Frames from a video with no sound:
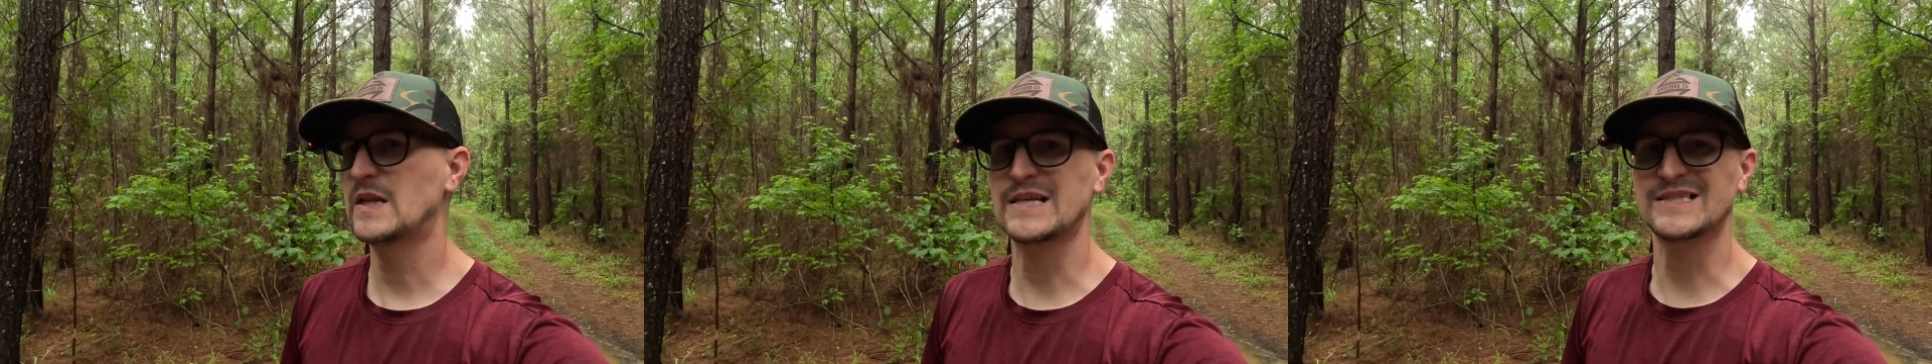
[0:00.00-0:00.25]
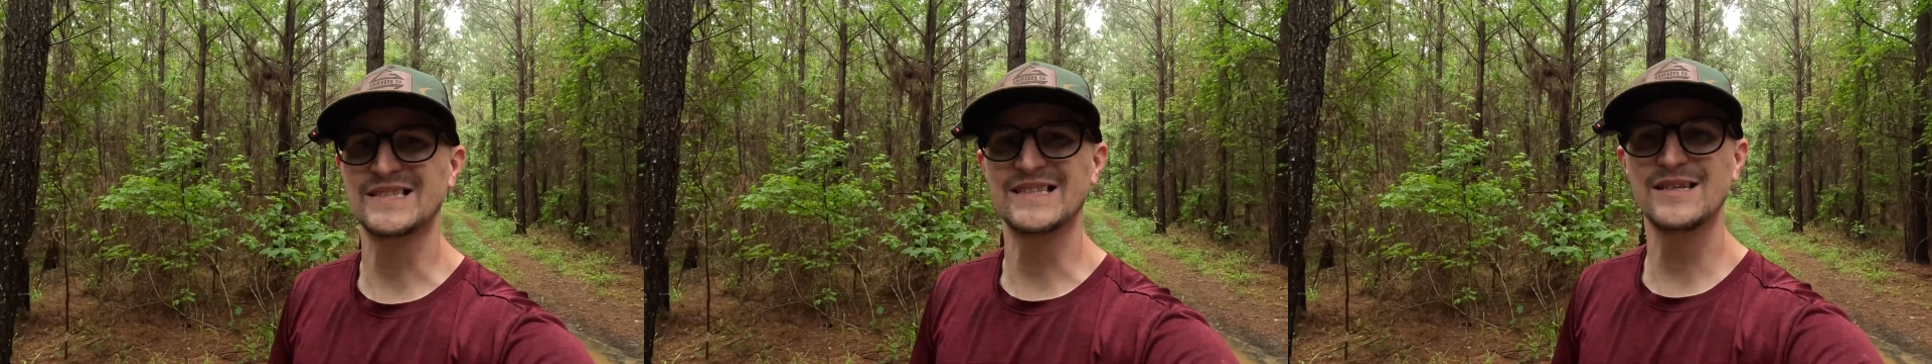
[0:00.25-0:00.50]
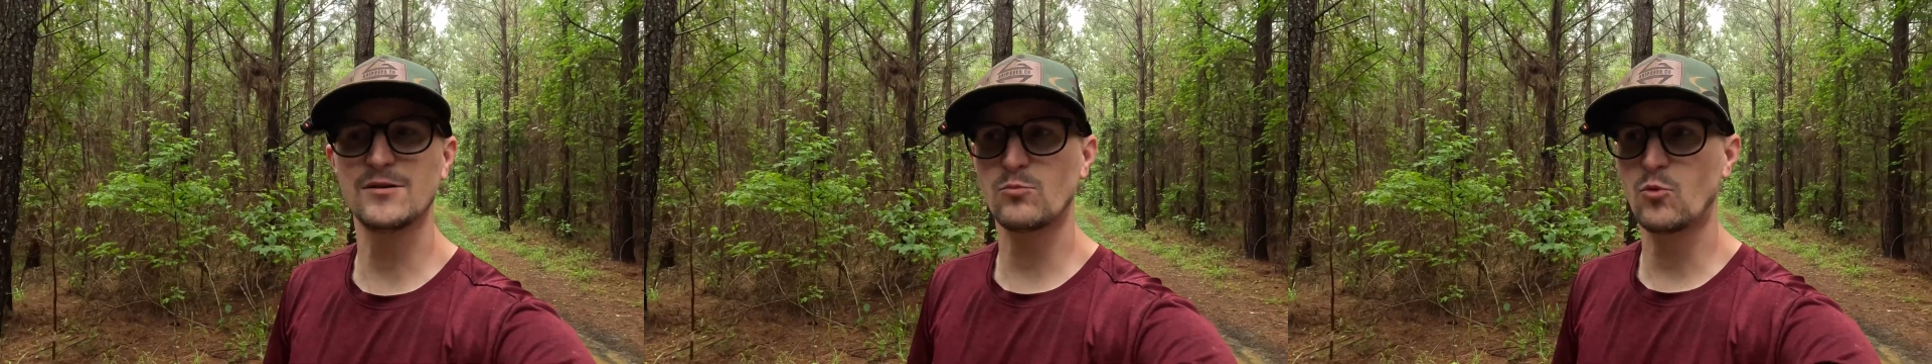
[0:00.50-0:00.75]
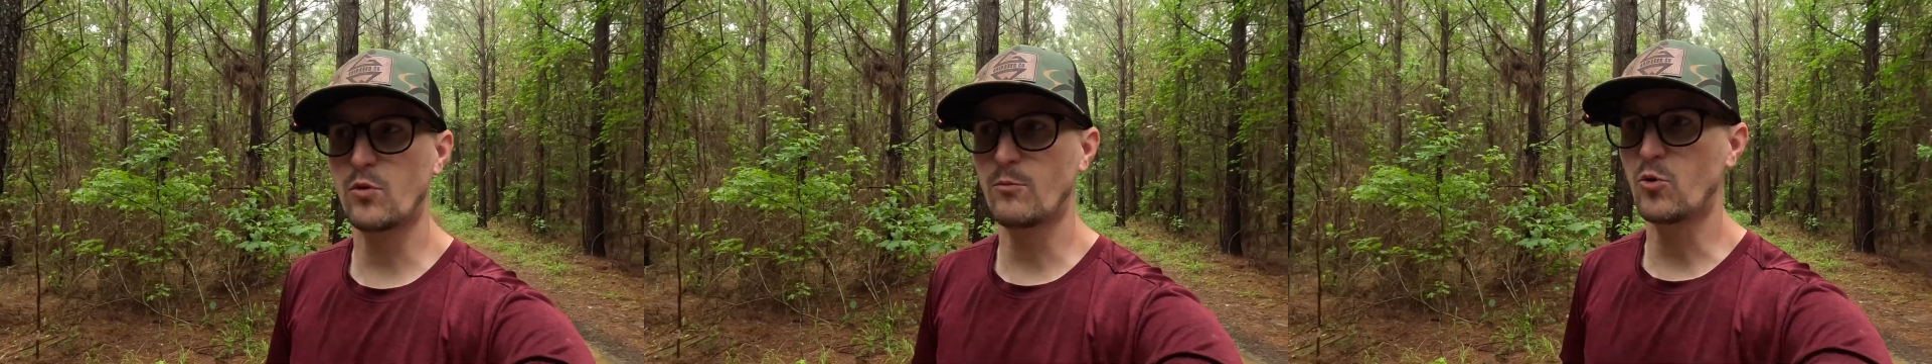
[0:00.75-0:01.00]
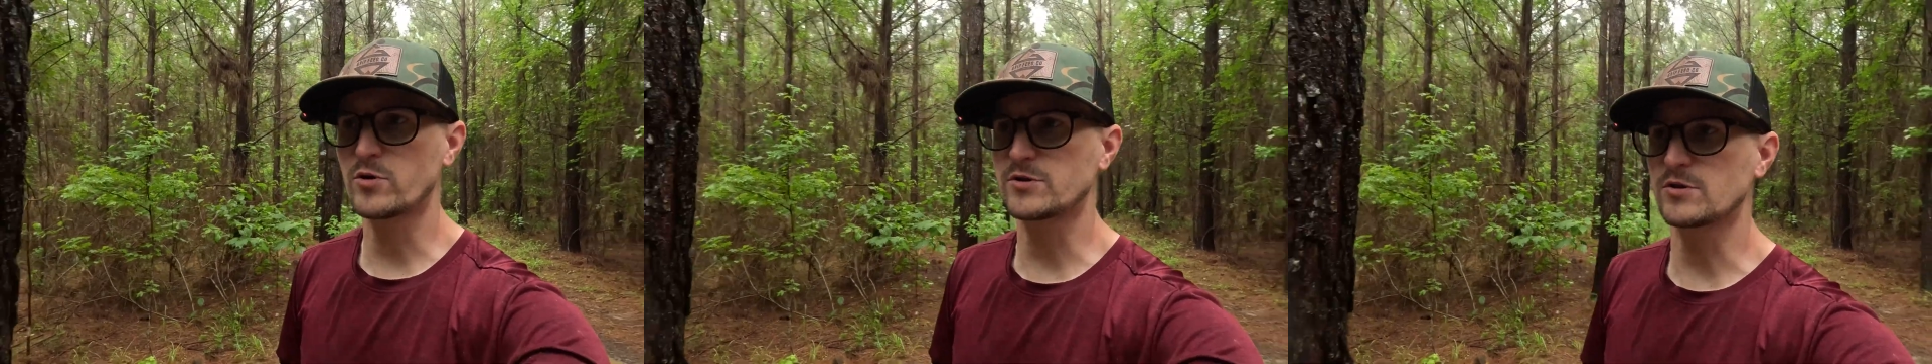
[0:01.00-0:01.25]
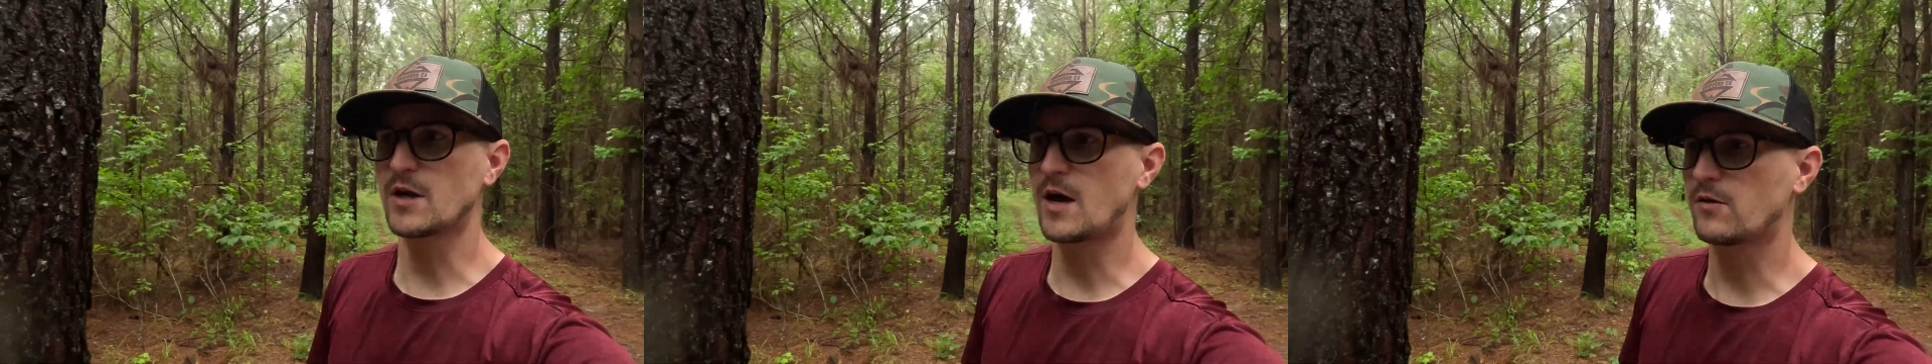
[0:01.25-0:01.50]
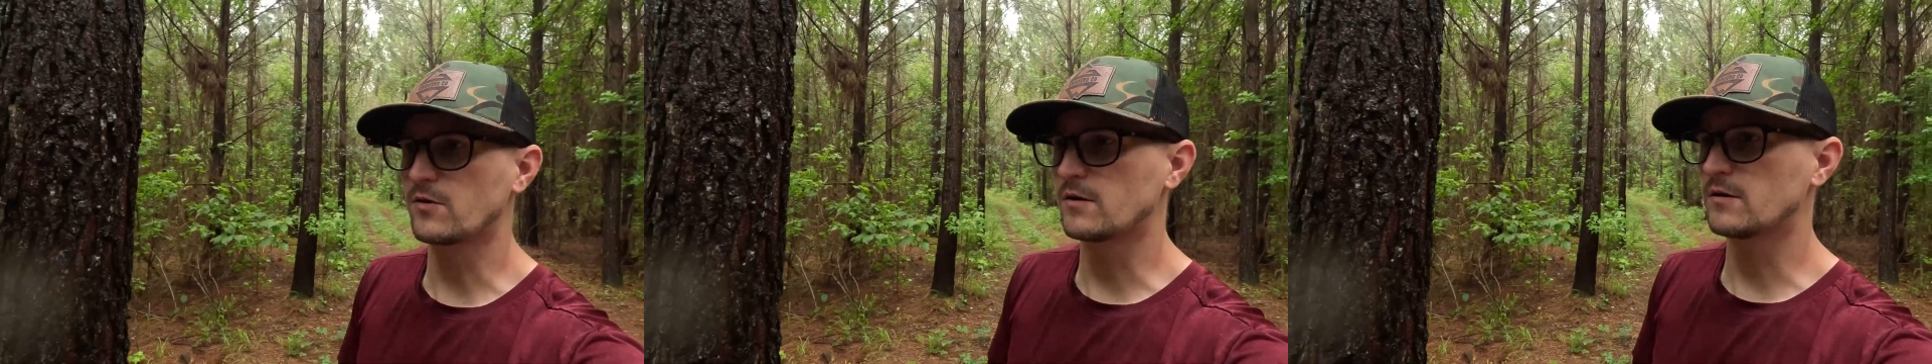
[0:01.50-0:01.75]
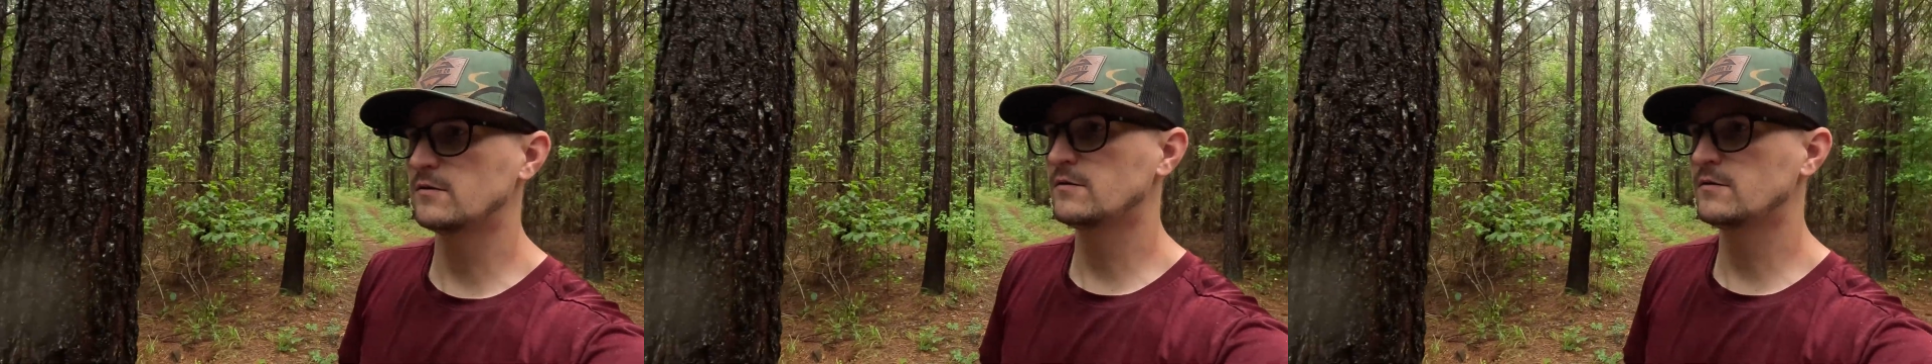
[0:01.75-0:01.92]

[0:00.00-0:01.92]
that's a little more moisture tolerant